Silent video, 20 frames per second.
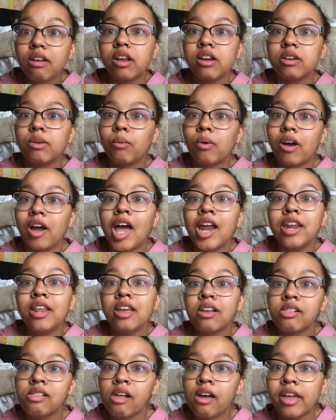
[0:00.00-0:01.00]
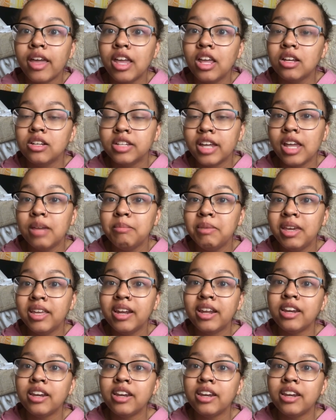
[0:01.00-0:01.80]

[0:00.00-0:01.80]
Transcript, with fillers: and I didn't want editing Alana to hate me,